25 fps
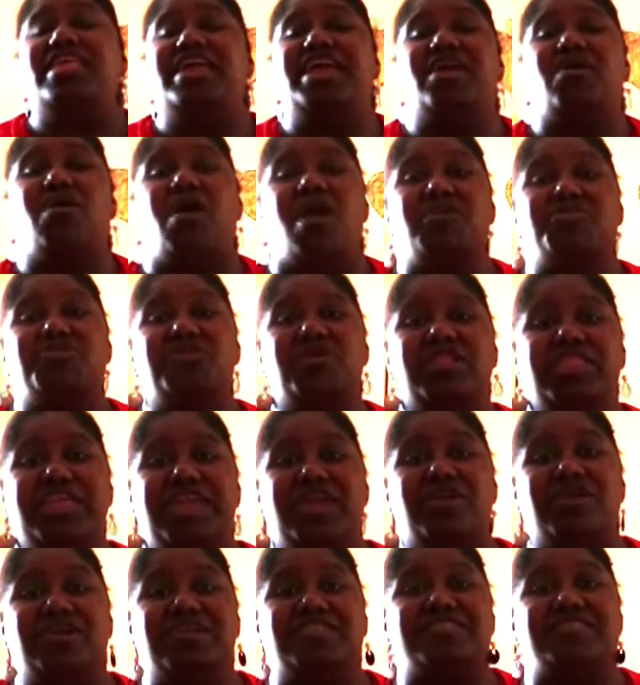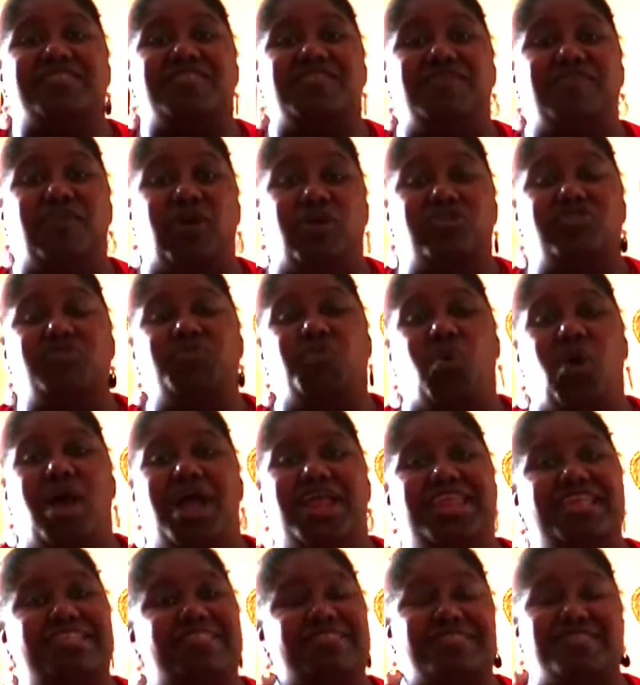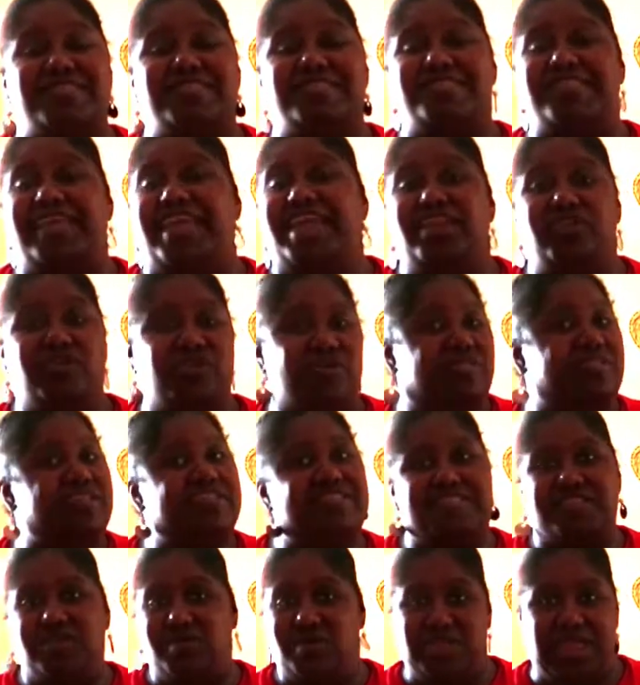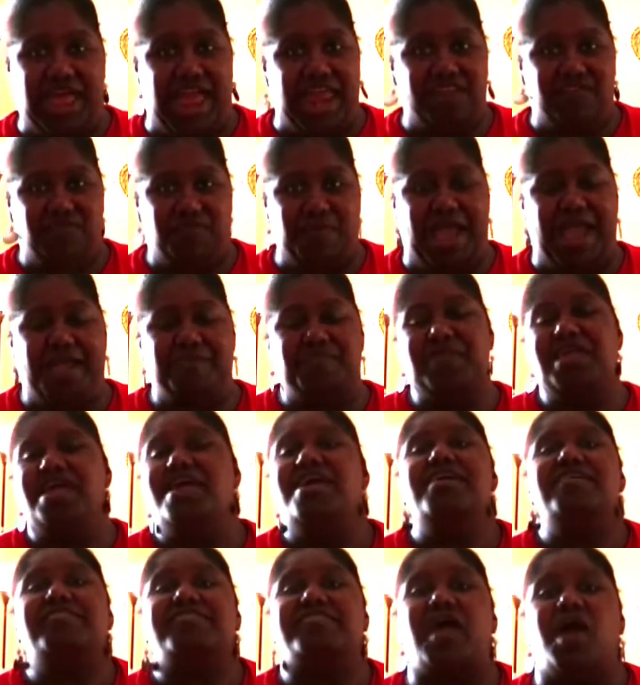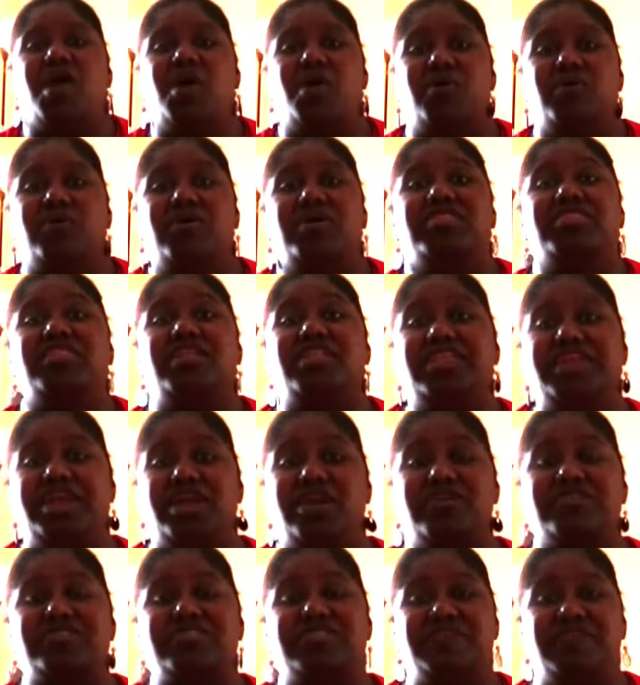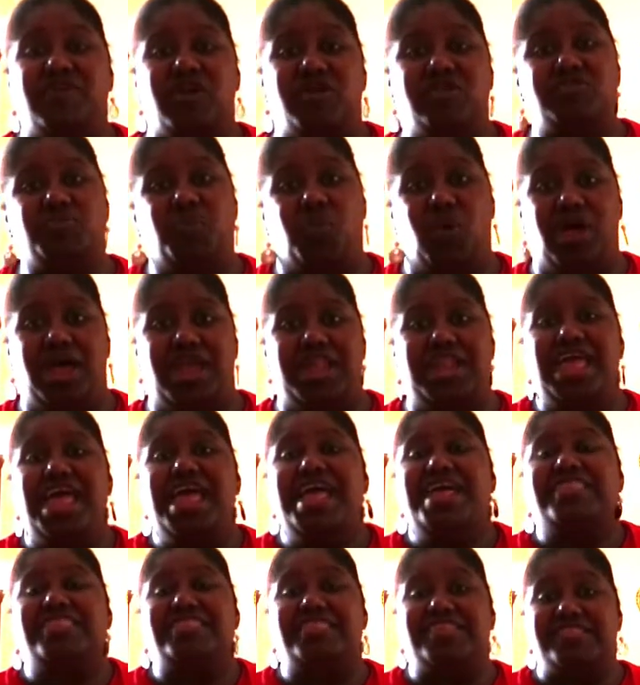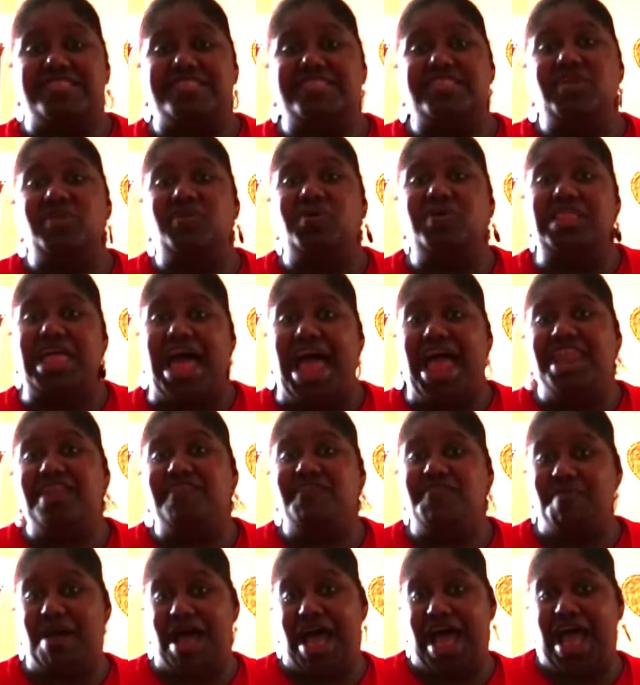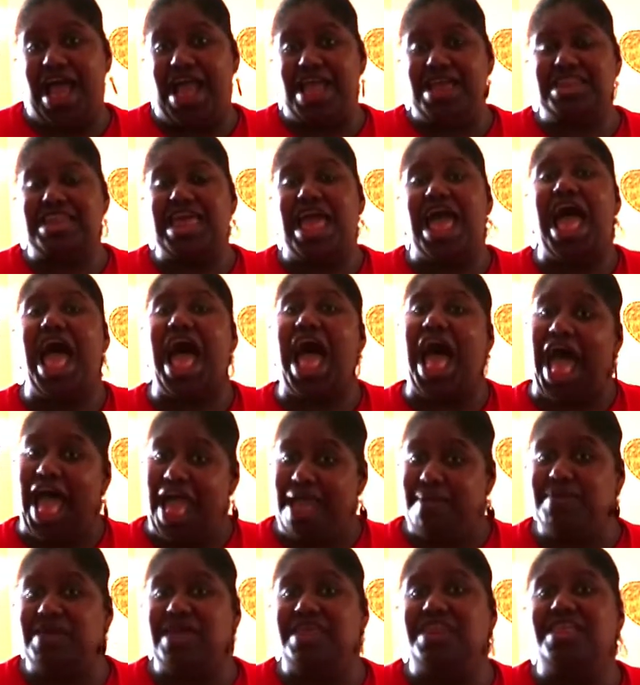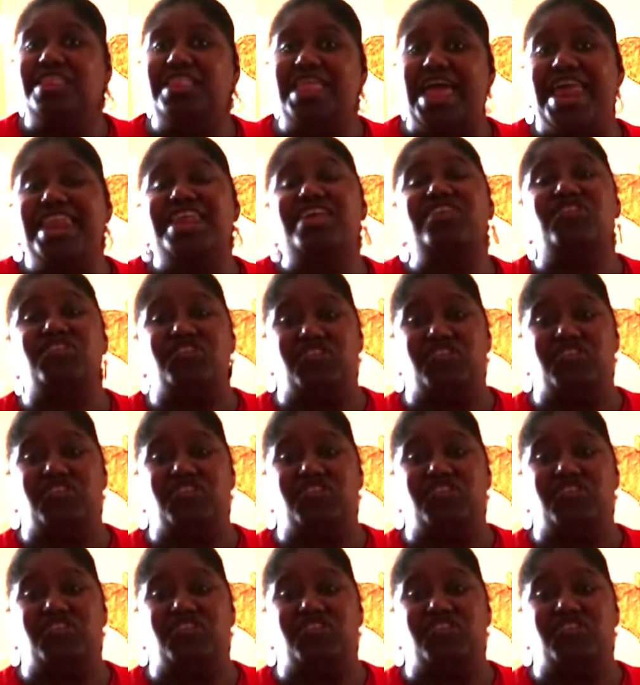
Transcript: here are the lyrics to verse one. It's the standard, this little light of mine. So the lyrics to verse one, this little light of mine, I'm gonna let it